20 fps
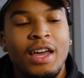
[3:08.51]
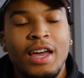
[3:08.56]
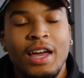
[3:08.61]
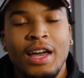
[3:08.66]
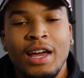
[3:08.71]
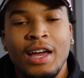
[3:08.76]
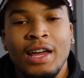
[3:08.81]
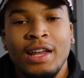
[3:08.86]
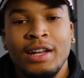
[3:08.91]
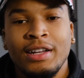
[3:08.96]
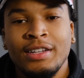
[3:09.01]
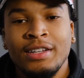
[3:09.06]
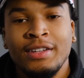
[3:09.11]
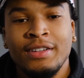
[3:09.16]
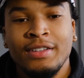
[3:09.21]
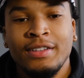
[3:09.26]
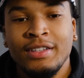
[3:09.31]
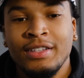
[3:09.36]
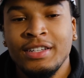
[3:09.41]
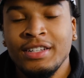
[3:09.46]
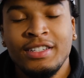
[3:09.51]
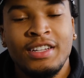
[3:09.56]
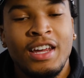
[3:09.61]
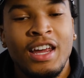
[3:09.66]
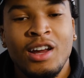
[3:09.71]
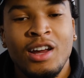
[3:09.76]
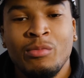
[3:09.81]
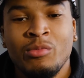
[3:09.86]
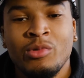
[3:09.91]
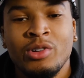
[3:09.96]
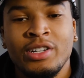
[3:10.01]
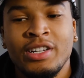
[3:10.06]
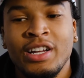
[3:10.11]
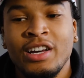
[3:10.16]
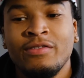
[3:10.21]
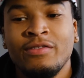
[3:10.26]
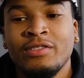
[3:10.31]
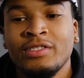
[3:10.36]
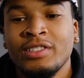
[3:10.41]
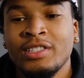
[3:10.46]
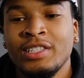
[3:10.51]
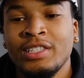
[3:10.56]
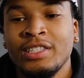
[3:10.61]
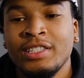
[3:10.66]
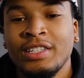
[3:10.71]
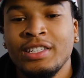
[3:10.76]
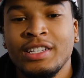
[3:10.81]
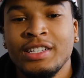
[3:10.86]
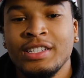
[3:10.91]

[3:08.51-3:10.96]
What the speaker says: and this camera definitely